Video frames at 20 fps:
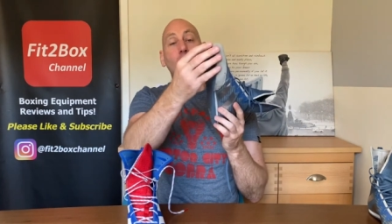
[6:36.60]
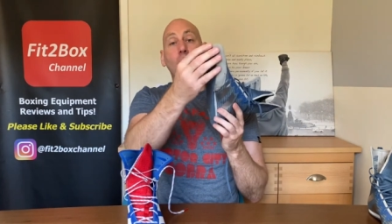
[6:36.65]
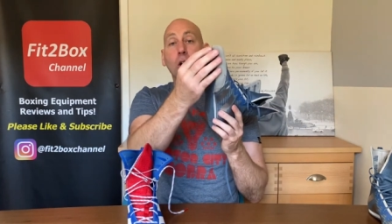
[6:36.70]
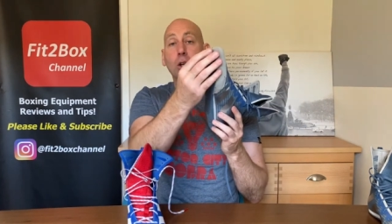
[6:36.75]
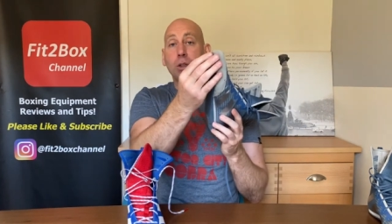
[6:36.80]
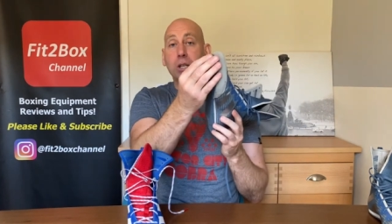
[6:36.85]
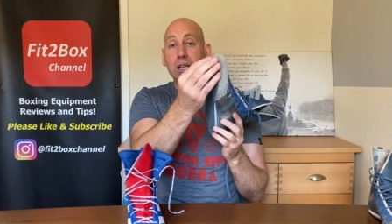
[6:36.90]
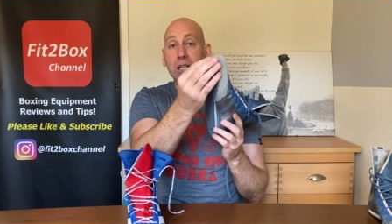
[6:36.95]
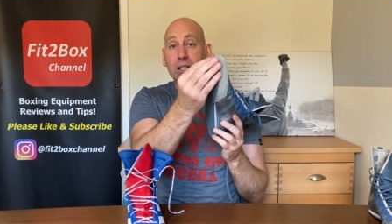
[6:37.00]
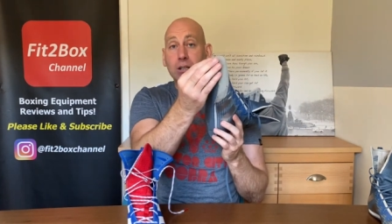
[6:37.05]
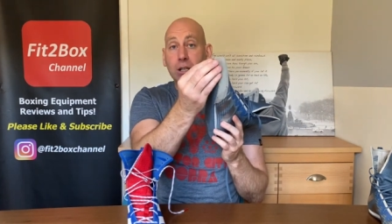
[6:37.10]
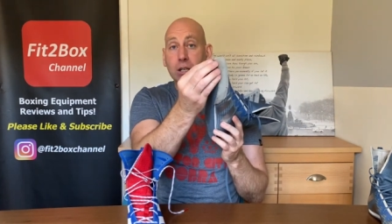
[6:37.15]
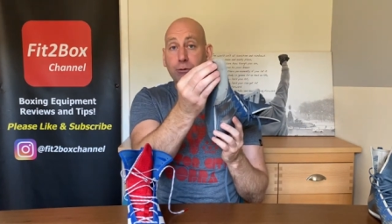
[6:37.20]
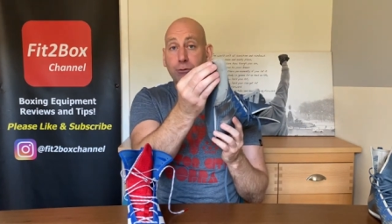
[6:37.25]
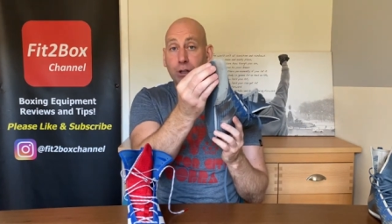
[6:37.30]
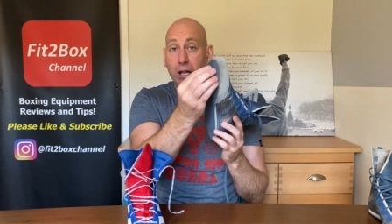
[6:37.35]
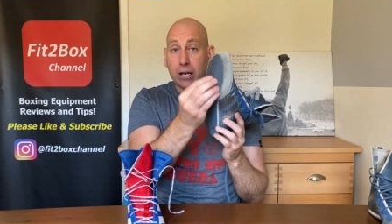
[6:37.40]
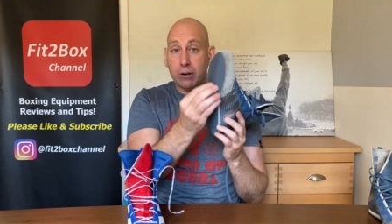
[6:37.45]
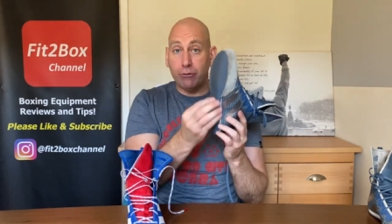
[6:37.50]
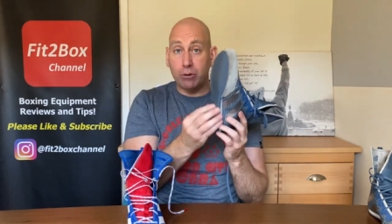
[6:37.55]
think if
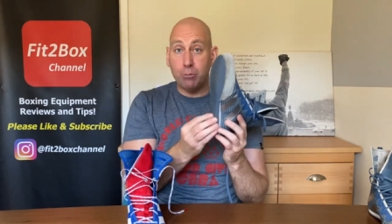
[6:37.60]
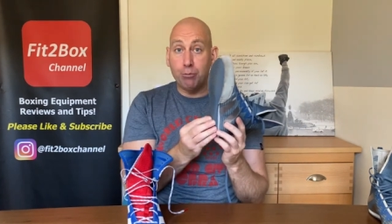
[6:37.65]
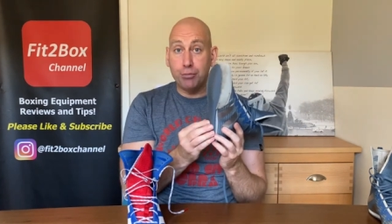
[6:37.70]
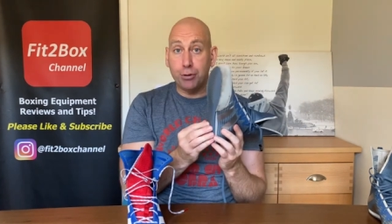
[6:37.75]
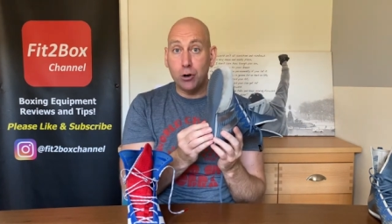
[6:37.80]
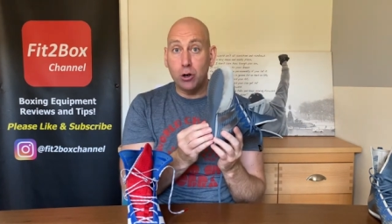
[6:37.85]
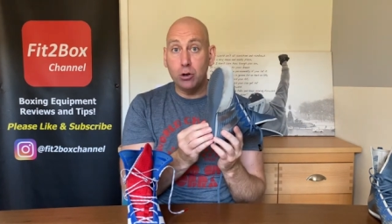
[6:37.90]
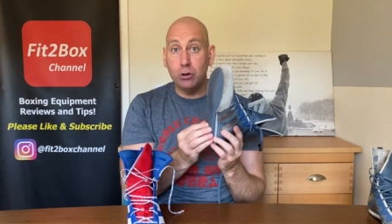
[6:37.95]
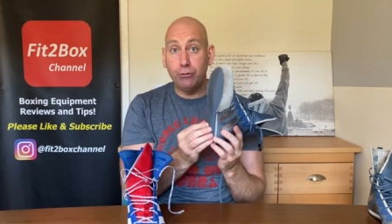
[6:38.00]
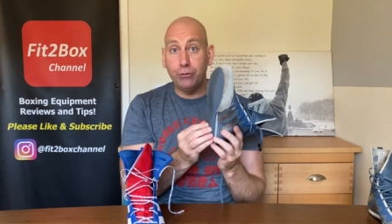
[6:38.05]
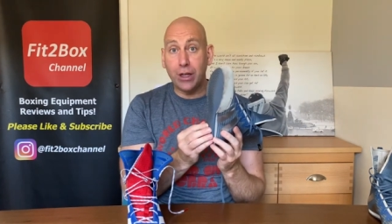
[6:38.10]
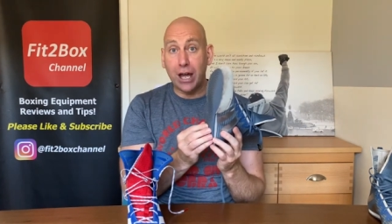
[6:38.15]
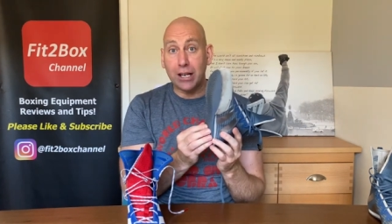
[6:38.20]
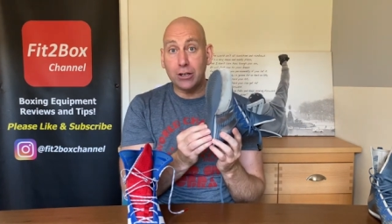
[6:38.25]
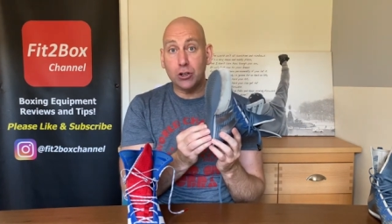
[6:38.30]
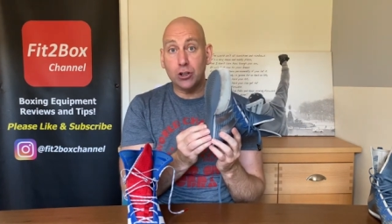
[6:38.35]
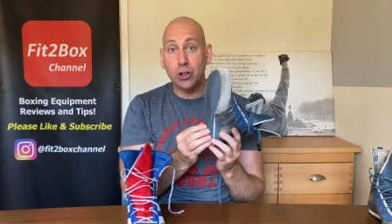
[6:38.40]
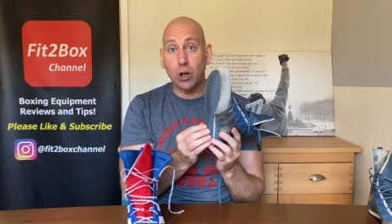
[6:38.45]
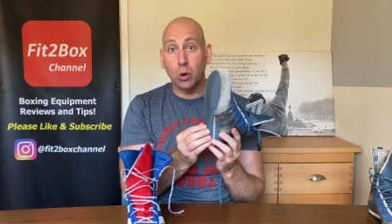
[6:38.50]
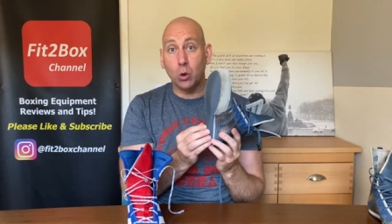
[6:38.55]
they'd have improved that
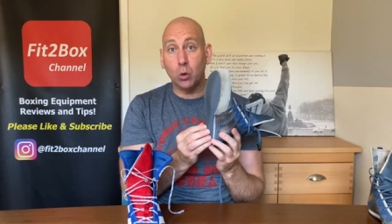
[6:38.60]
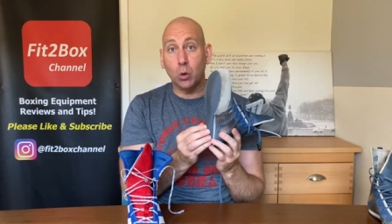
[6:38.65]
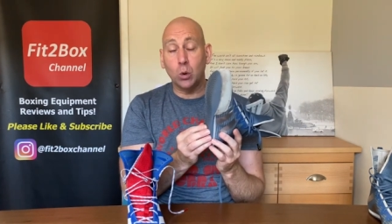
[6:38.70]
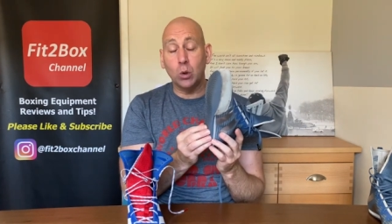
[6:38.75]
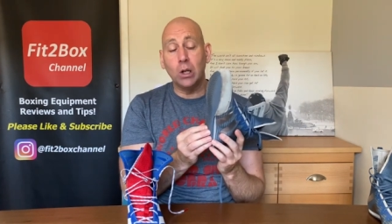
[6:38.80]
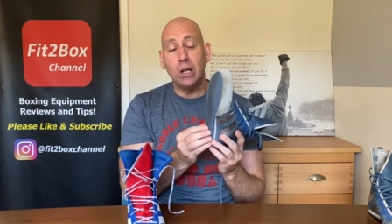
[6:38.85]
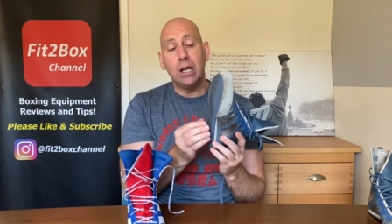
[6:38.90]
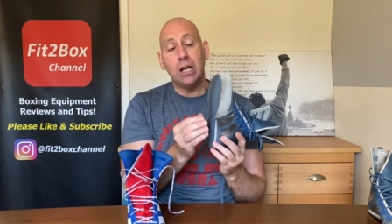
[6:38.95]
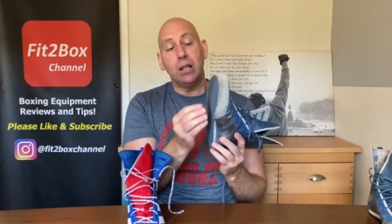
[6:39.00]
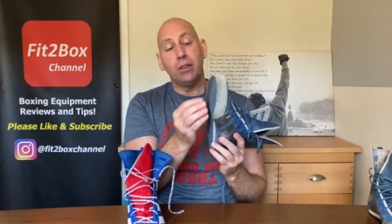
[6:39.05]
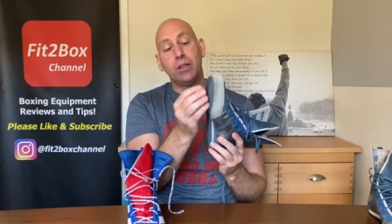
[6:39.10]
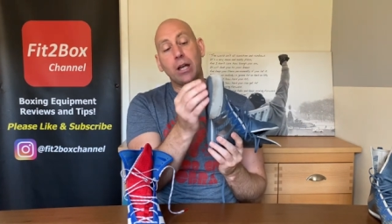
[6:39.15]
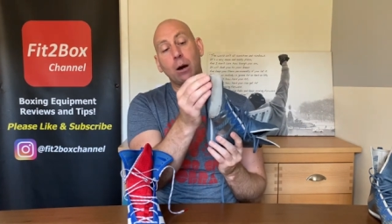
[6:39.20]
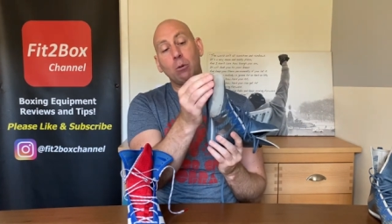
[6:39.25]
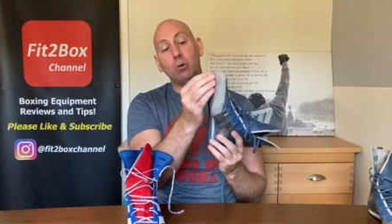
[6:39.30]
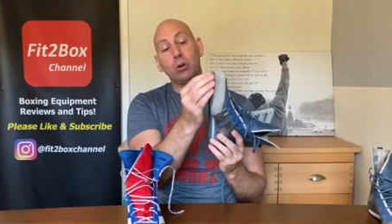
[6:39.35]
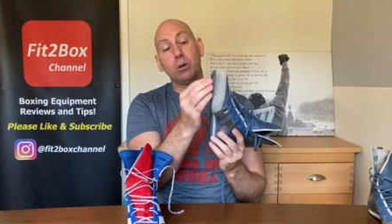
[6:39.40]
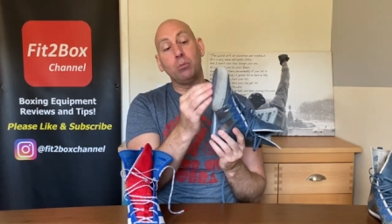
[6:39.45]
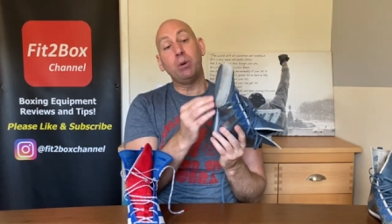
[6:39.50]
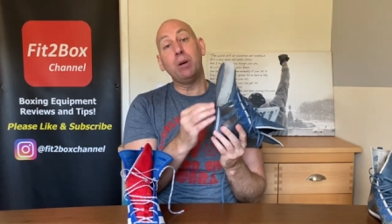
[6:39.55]
sole, that
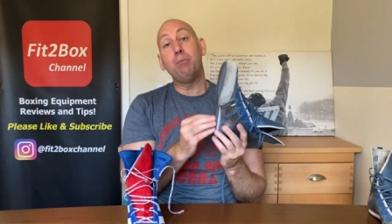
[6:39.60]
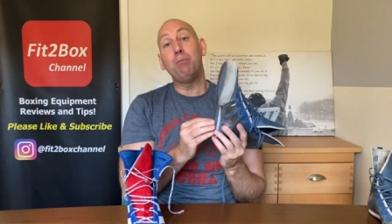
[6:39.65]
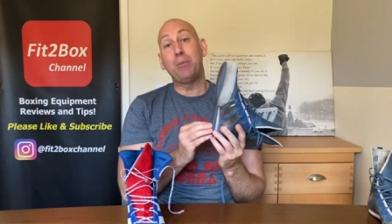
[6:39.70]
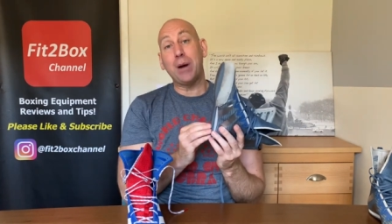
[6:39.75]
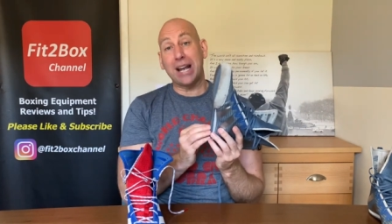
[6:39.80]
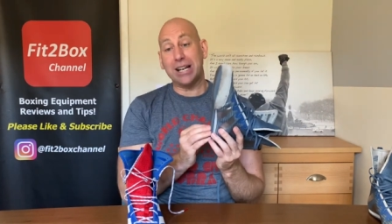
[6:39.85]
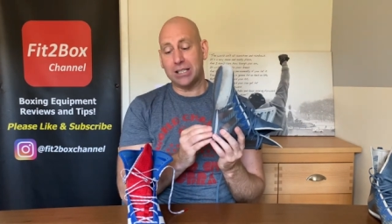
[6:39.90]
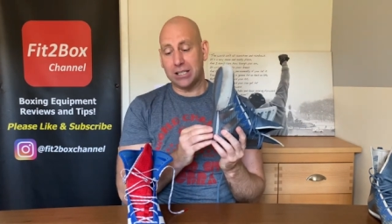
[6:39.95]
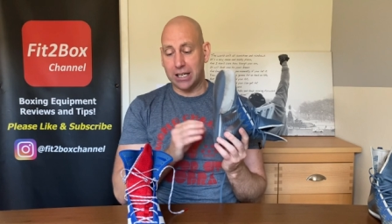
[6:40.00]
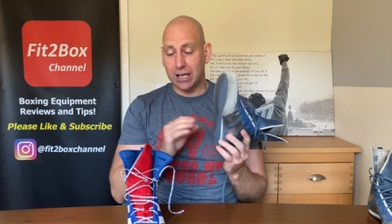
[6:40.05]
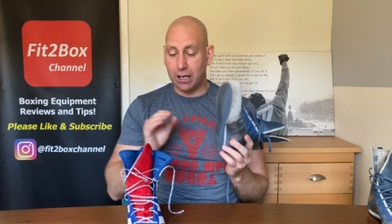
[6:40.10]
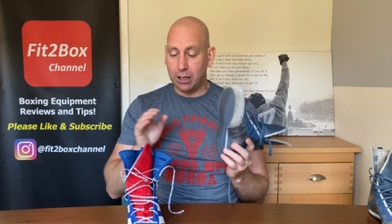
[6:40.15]
would have been better.